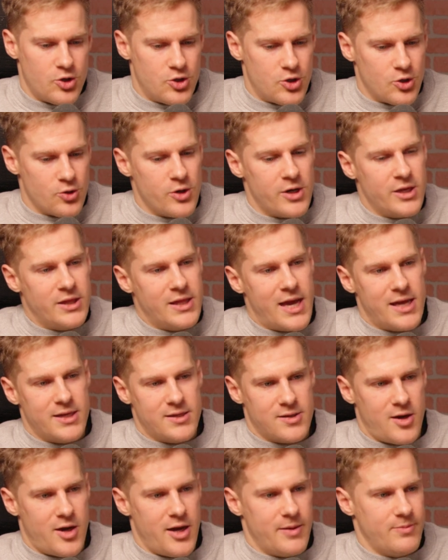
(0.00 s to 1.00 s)
during that
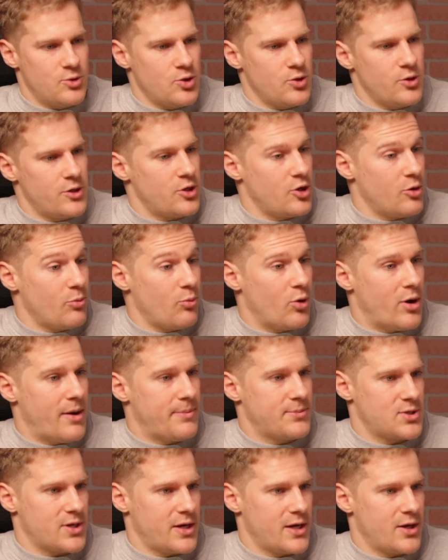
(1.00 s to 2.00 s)
time, during your
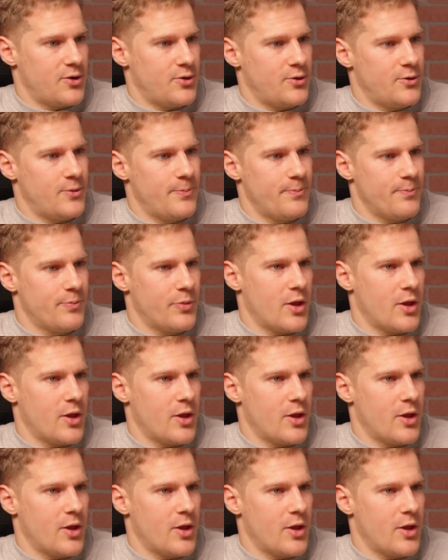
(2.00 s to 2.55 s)
prep cycle,